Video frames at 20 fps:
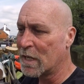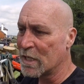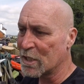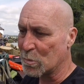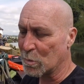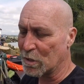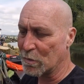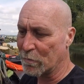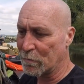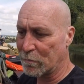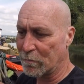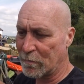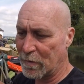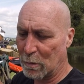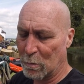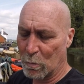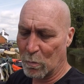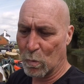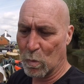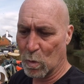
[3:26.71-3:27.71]
So we're going to fill
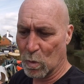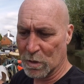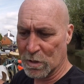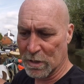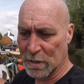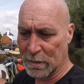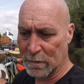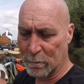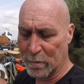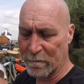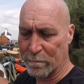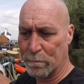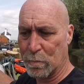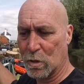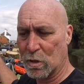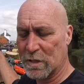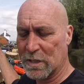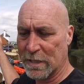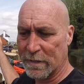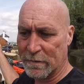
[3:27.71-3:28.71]
it with water. We've
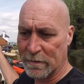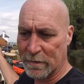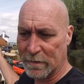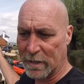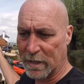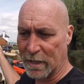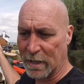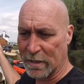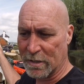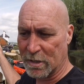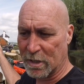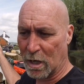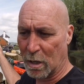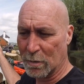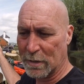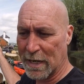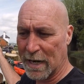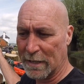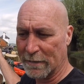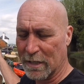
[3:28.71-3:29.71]
booked in to go
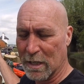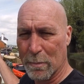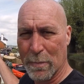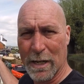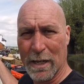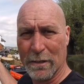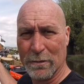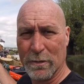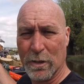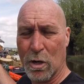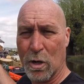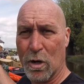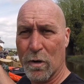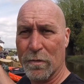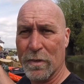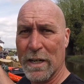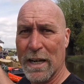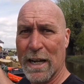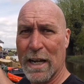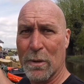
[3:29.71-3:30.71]
down in about
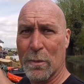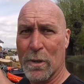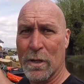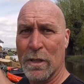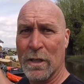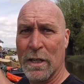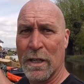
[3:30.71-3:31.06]
half an hour.